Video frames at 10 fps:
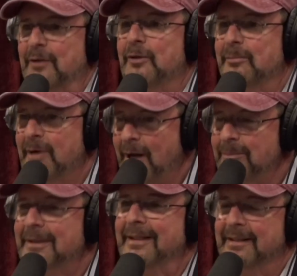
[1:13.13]

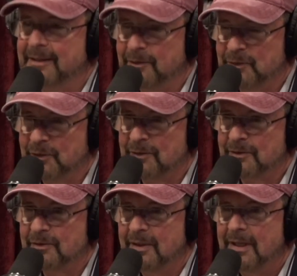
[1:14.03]
Republican
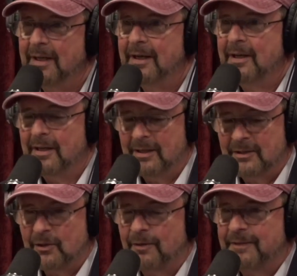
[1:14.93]
users.
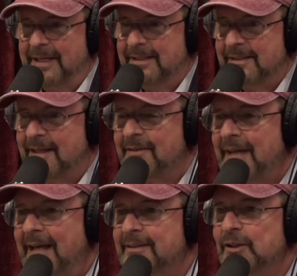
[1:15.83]
So if they sent
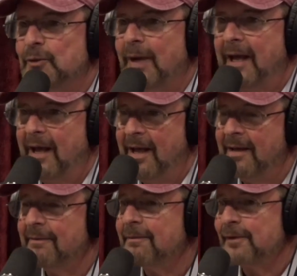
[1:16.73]
that to
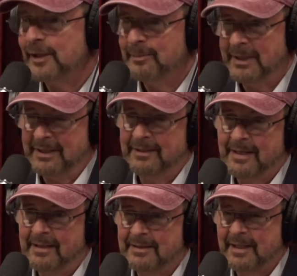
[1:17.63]
everybody
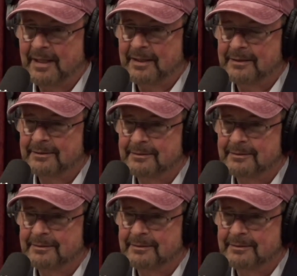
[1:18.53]
that day,